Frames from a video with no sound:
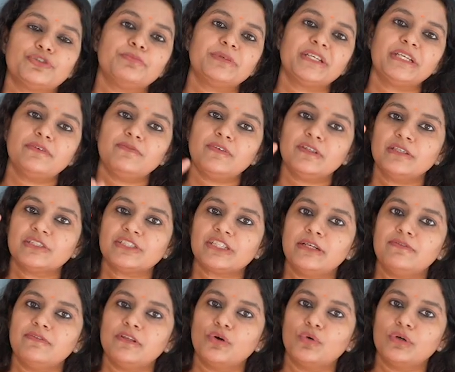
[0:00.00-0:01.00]
To begin with, the
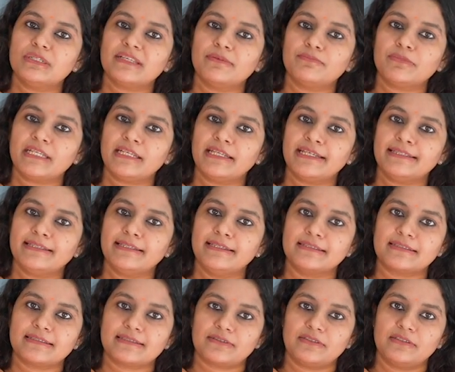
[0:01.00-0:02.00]
child will hold something like
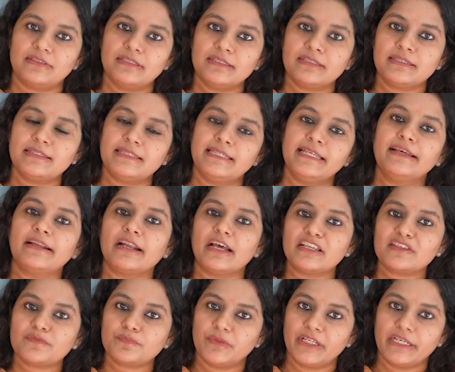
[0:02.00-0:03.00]
this. This is the
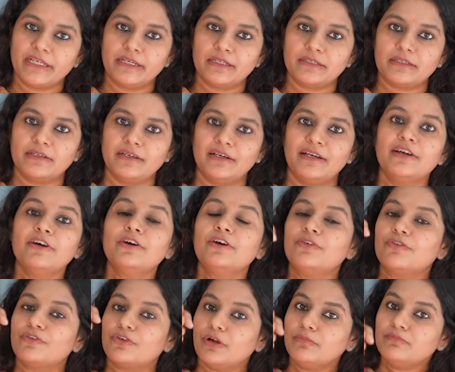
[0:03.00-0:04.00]
grasp they get.
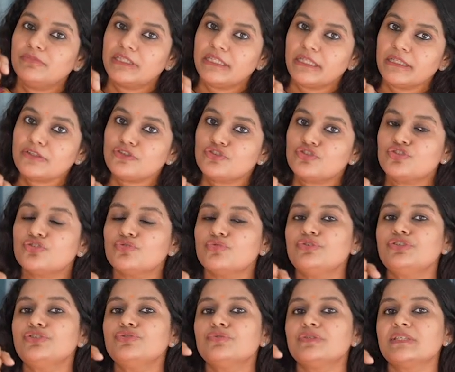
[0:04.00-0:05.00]
From this
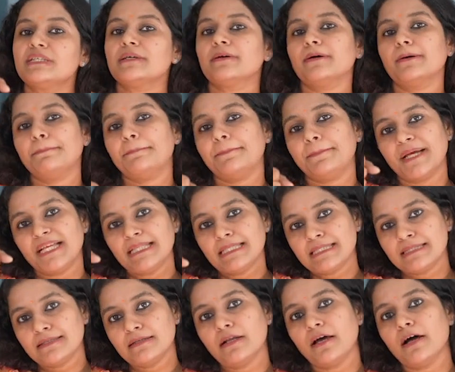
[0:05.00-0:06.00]
to using a
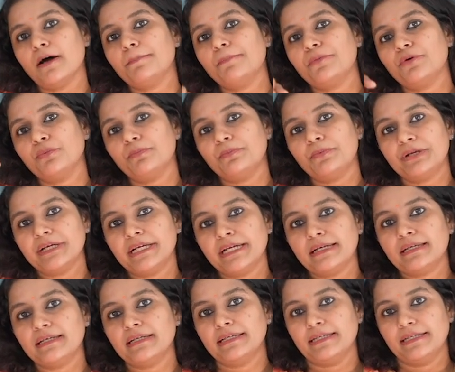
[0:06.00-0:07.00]
pencil
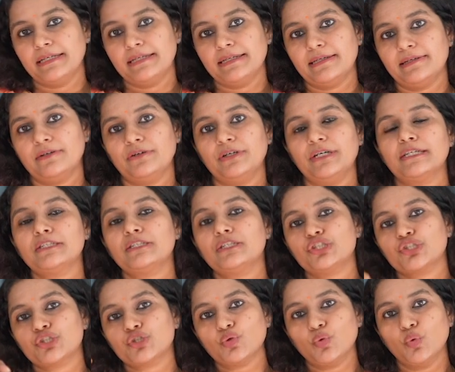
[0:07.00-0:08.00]
appropriately at
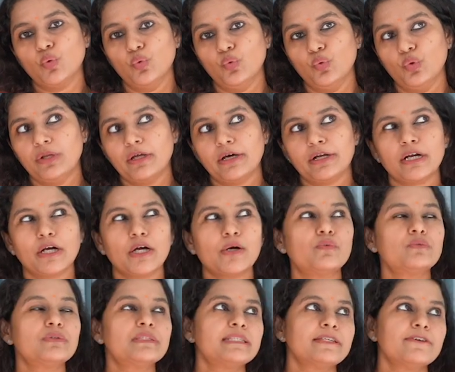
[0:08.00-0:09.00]
school
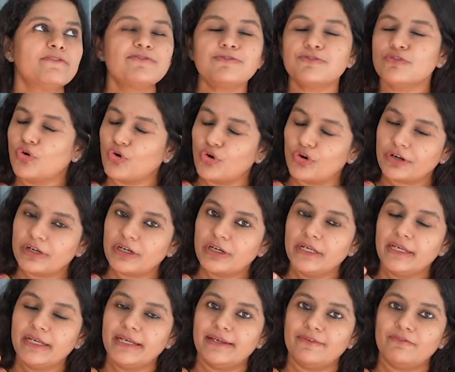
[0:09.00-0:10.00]
around, say, 4,
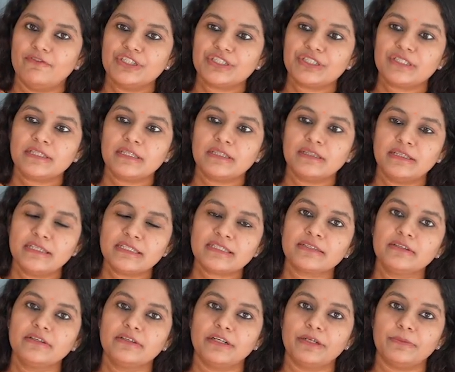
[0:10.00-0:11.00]
which is this
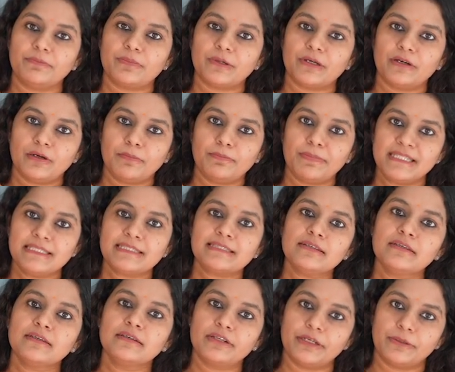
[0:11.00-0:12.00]
grip, a
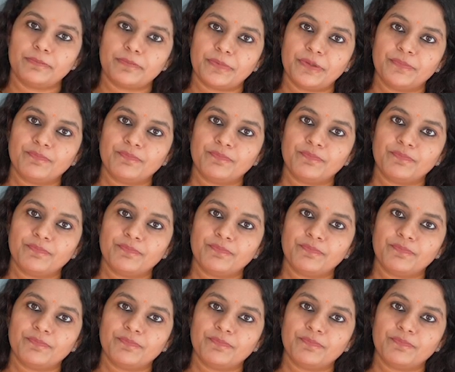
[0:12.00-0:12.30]
pencil grip,